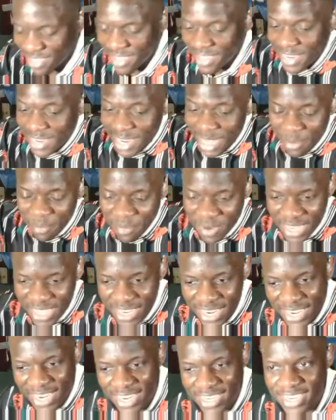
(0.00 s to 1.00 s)
lip
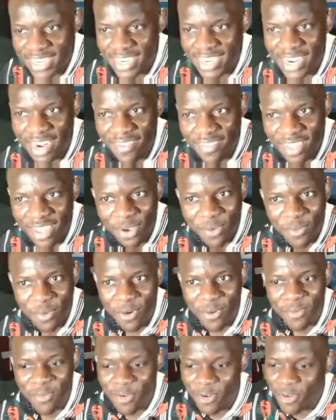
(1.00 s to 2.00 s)
bleeding and shit. I'm like,
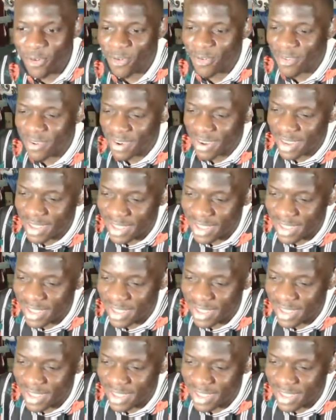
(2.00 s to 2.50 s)
whoa. Like,